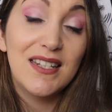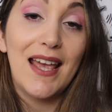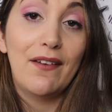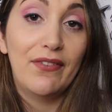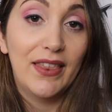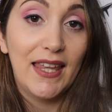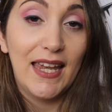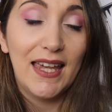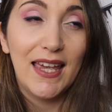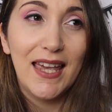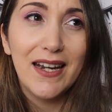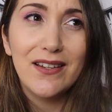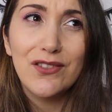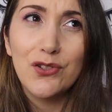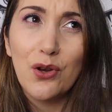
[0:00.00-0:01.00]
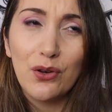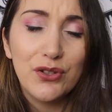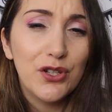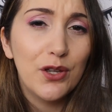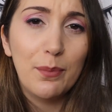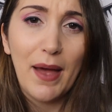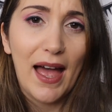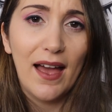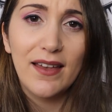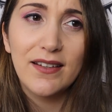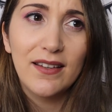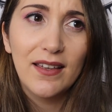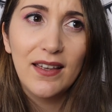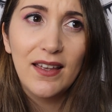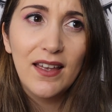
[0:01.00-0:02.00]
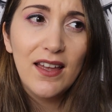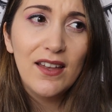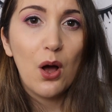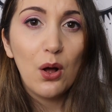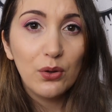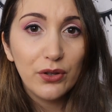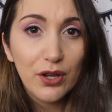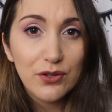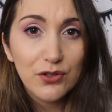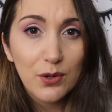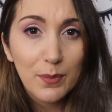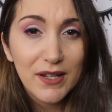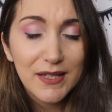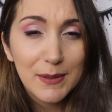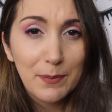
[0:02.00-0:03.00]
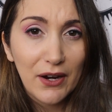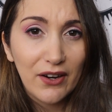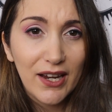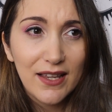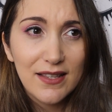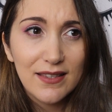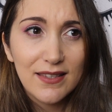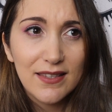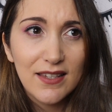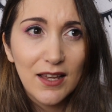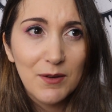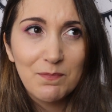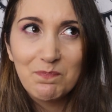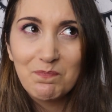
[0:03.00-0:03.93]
Definitely. It is not too bad. The whole nose job experience,